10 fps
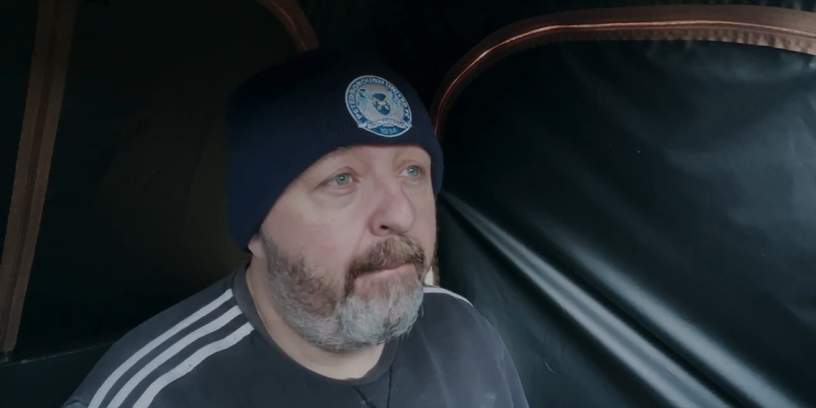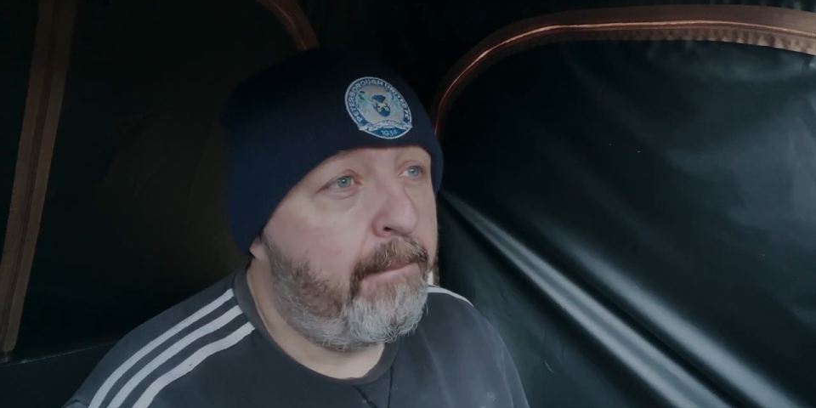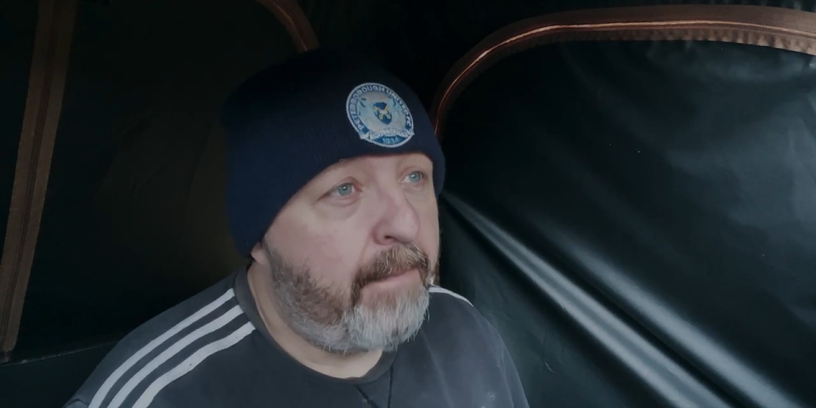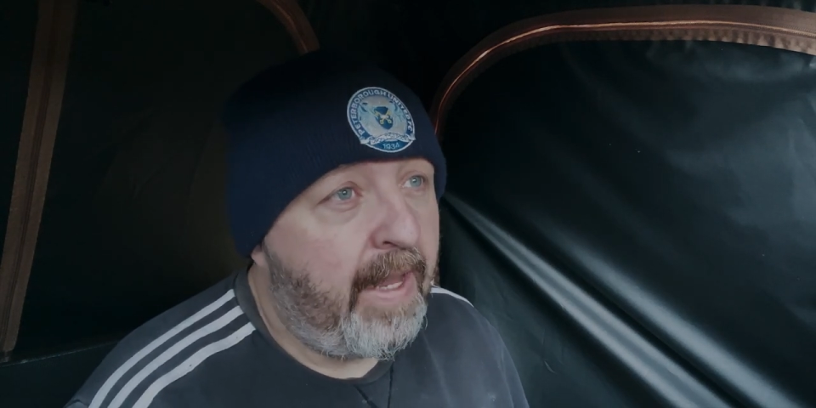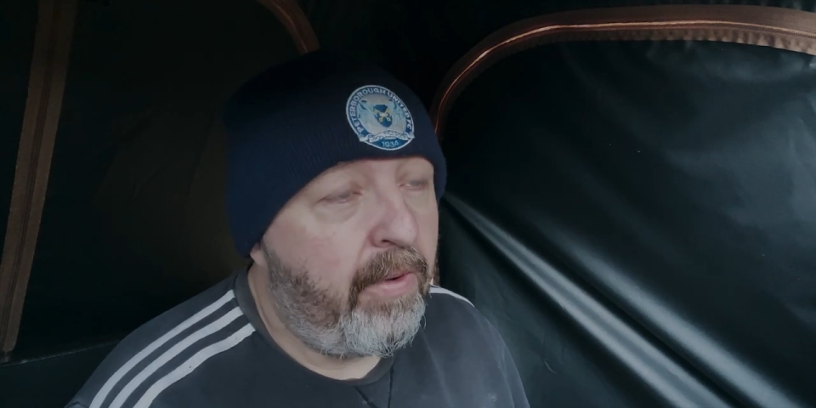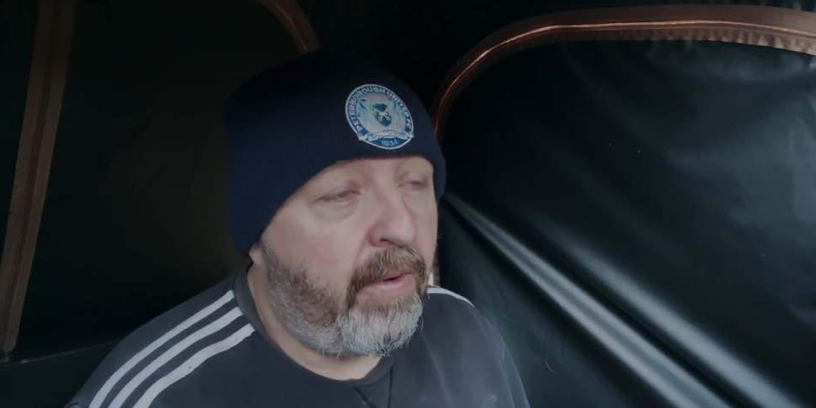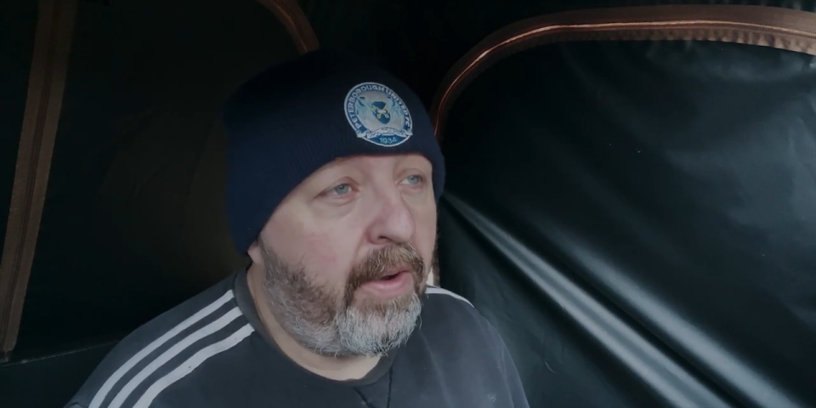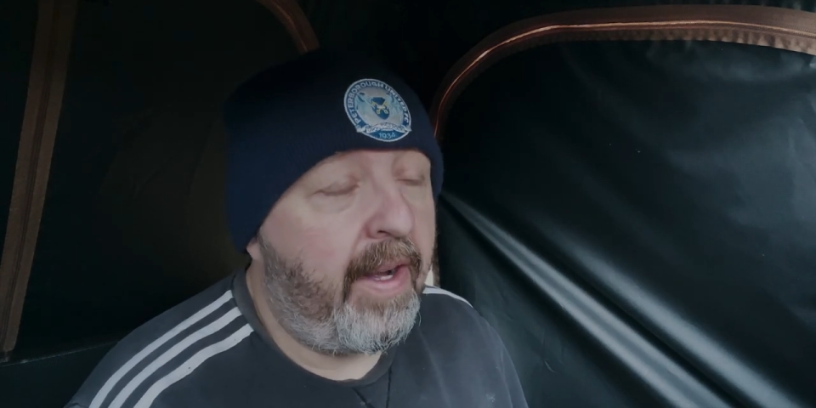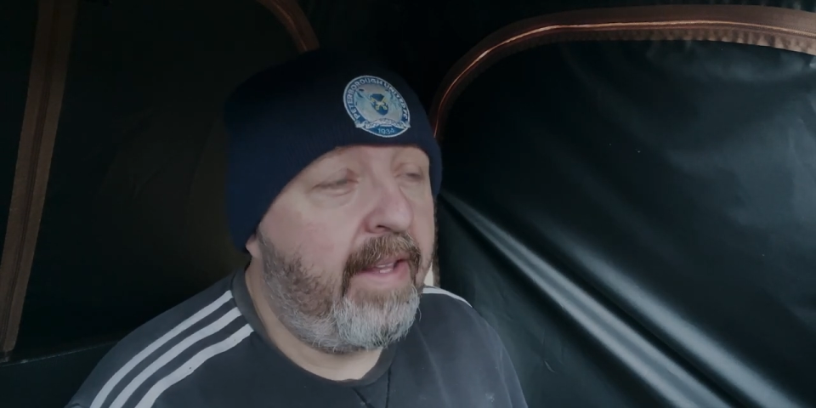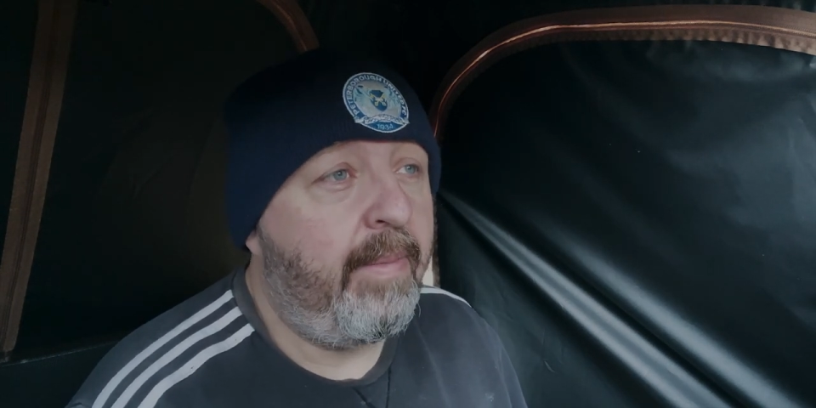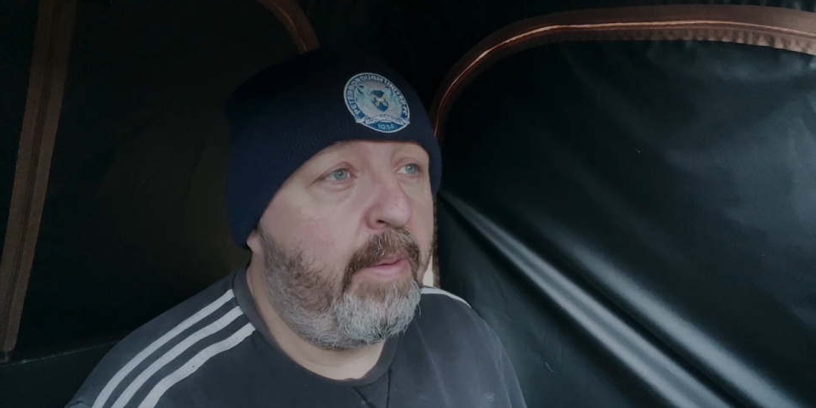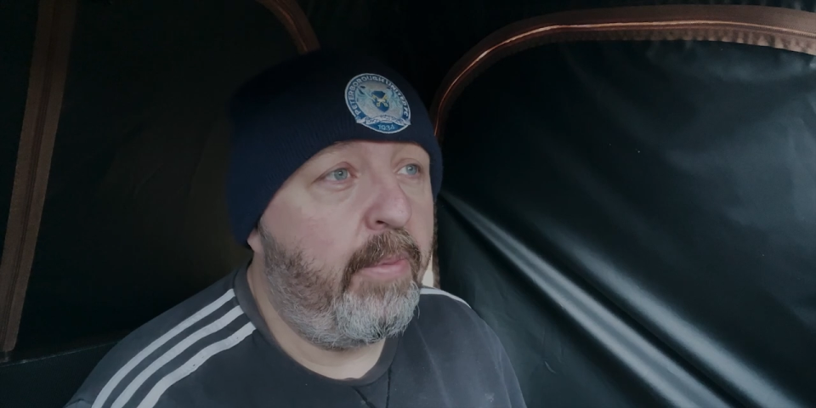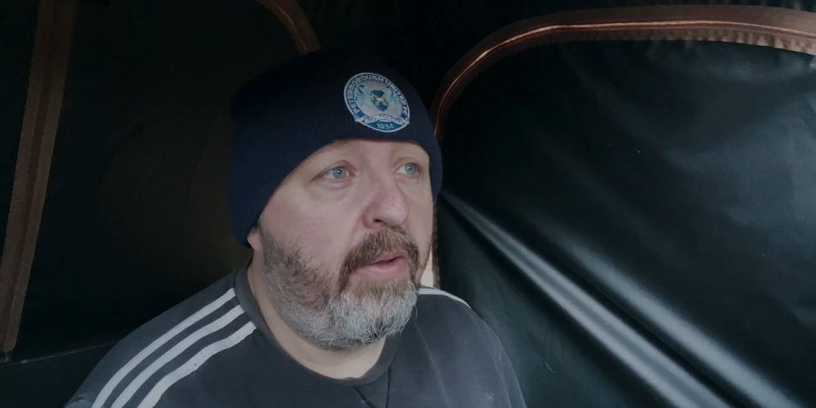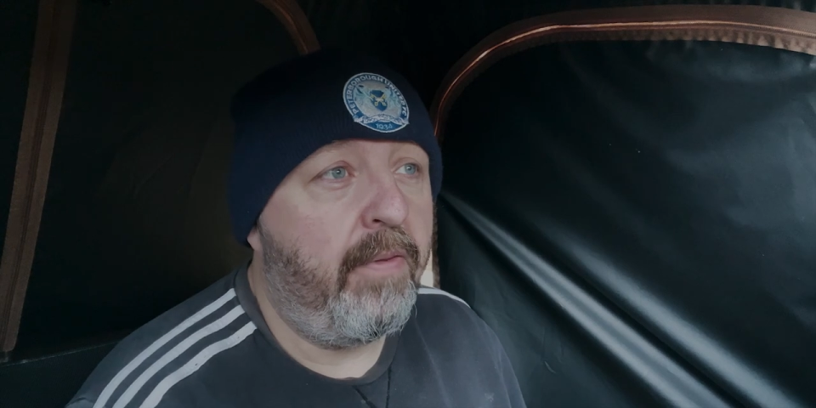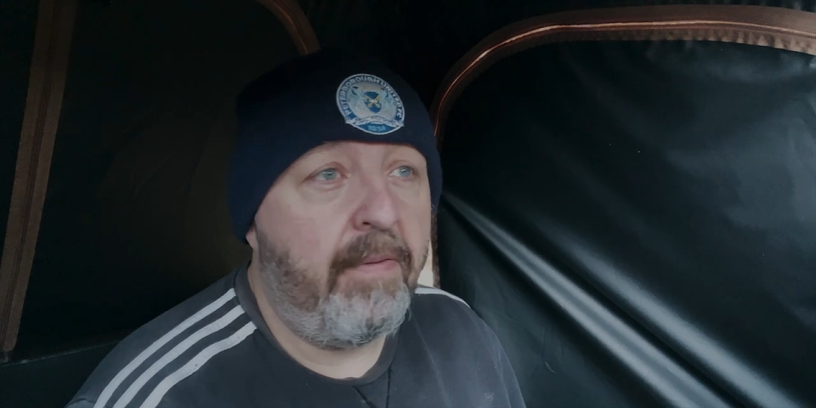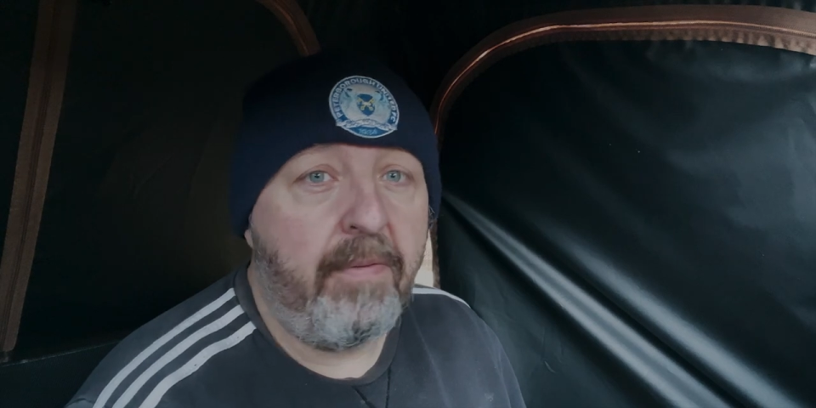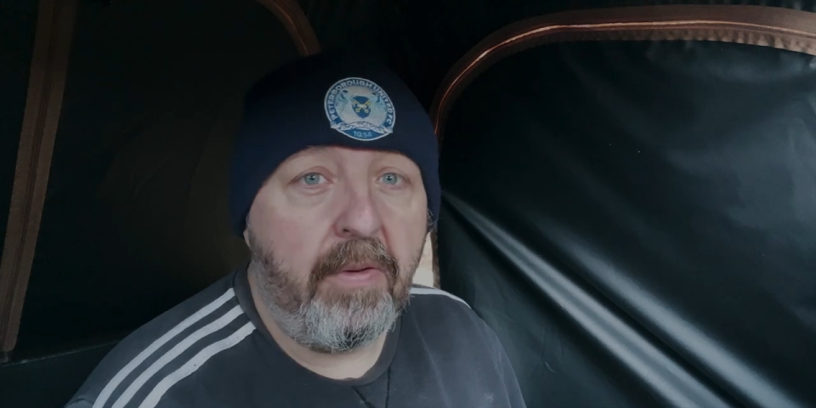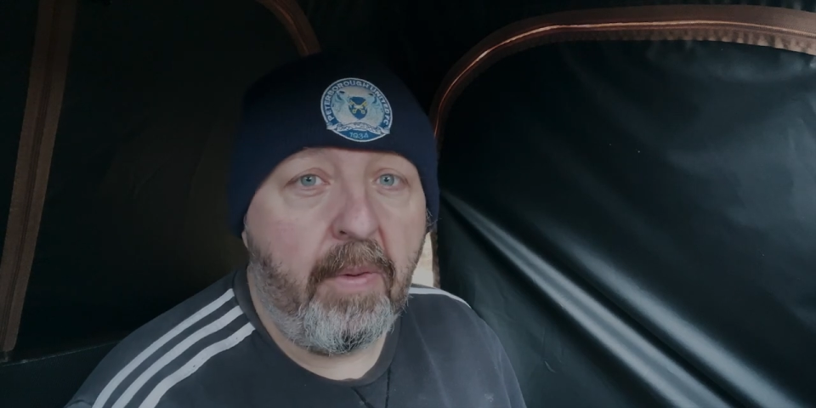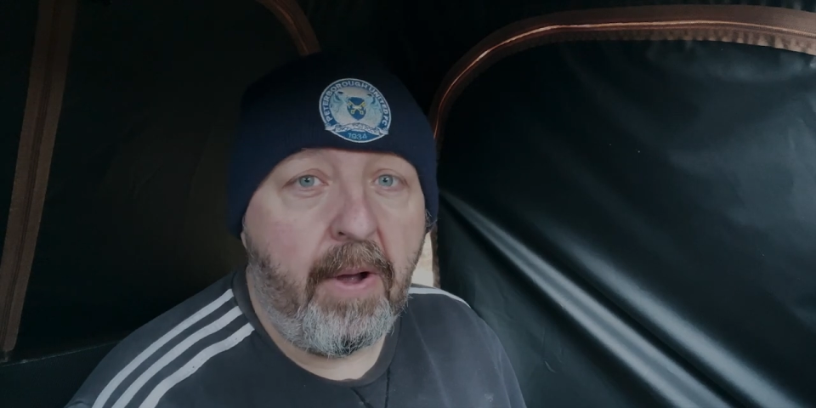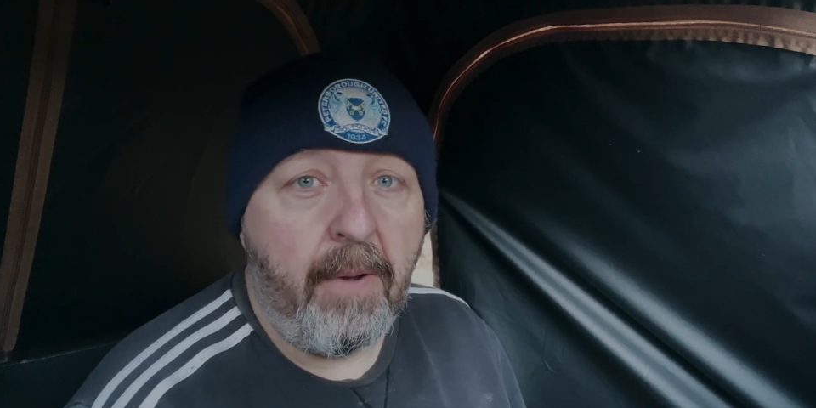they're not likely to be moving for a
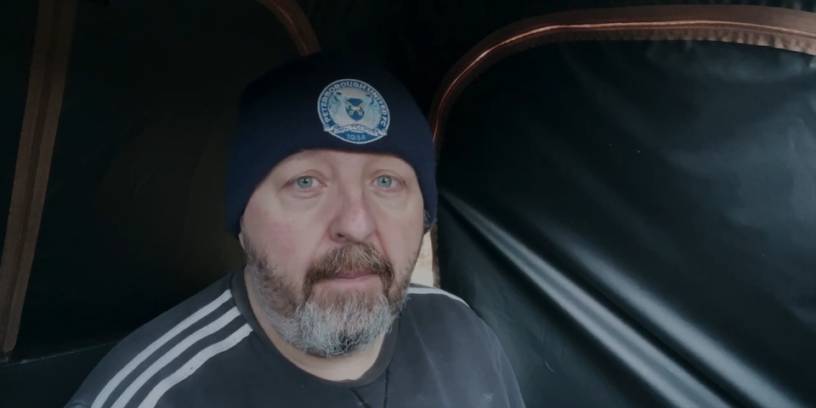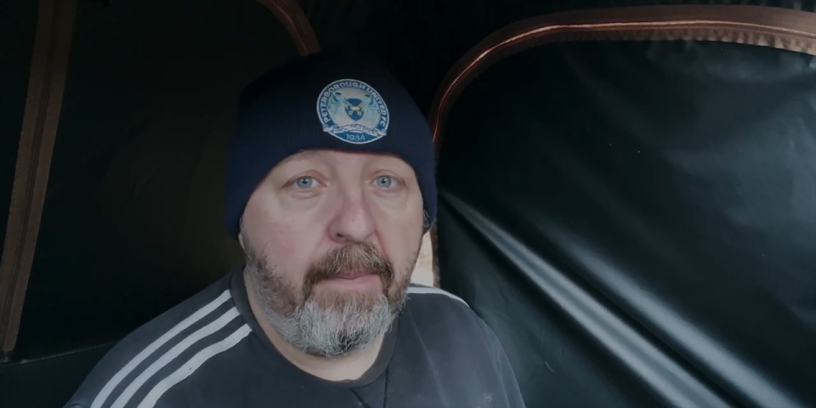while.